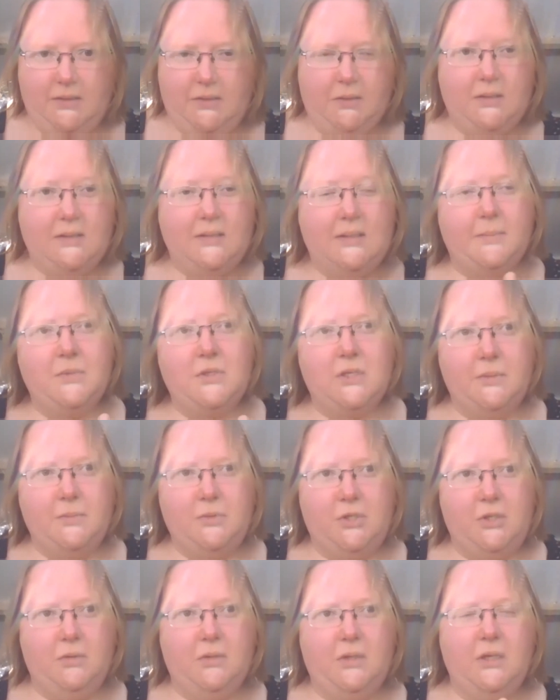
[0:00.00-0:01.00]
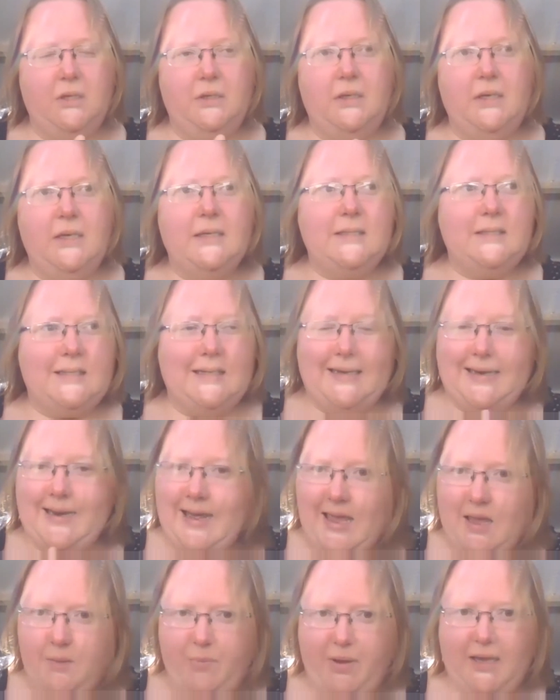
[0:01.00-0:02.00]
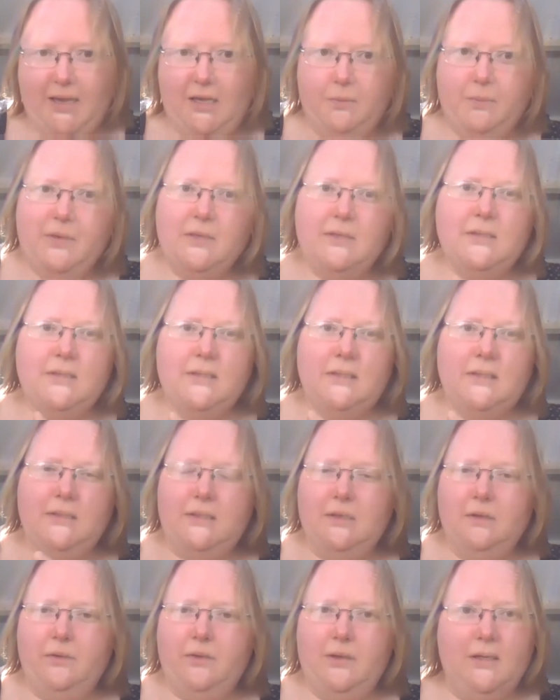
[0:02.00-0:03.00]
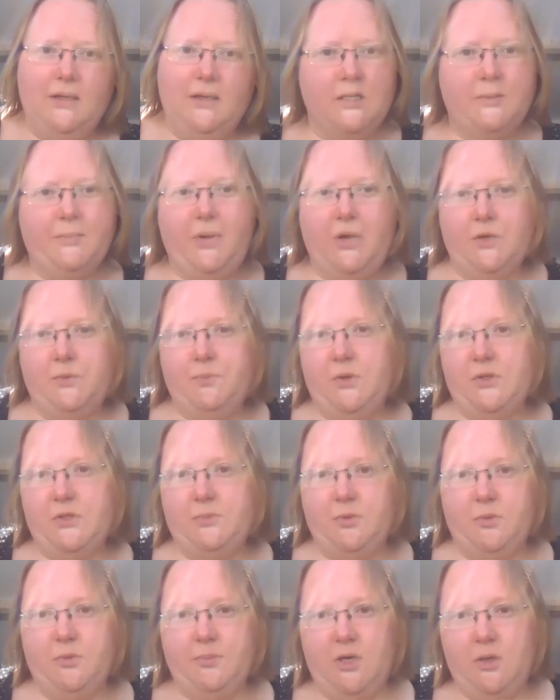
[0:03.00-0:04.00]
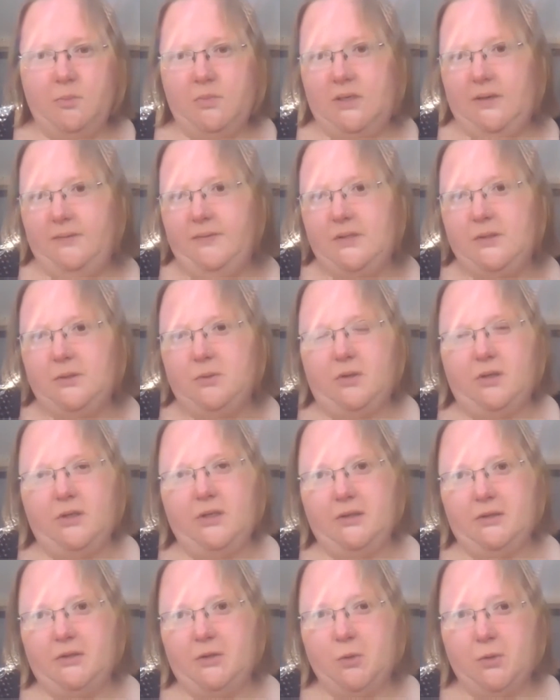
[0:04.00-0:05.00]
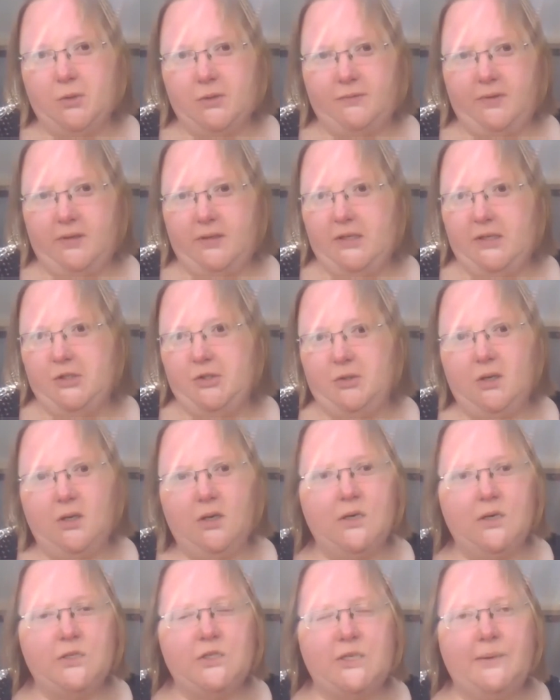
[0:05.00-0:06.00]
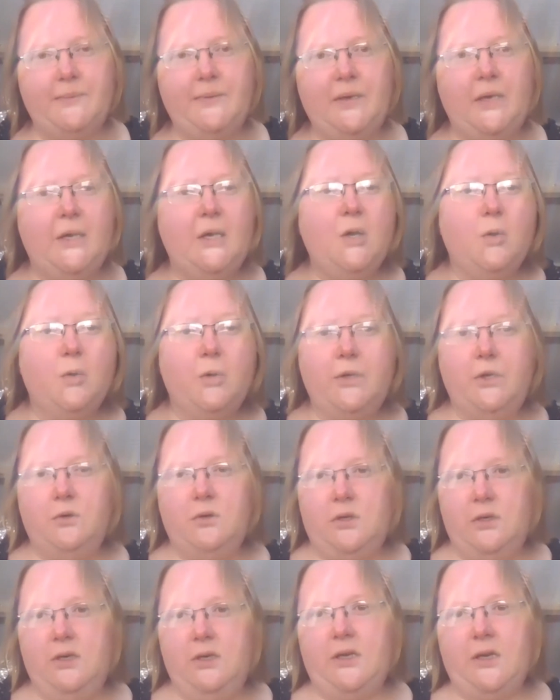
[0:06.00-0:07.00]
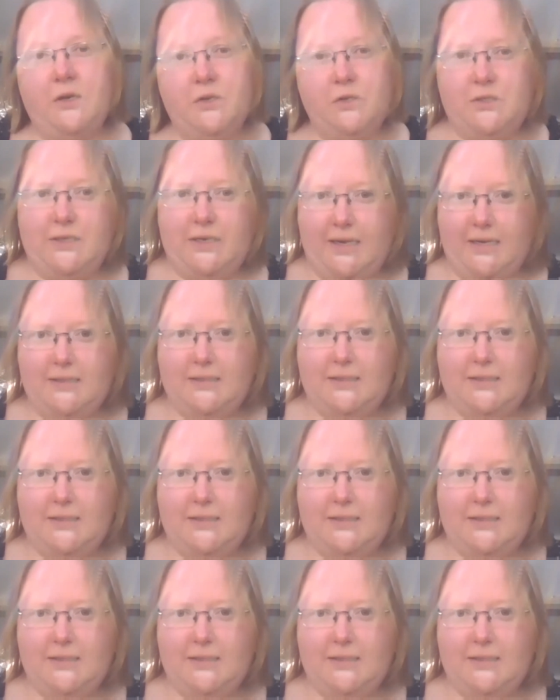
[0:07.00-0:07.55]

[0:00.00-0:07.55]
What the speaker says: because sometimes you can delay payments until the last possible moment if it's not going to cause financial hardship, or you can negotiate.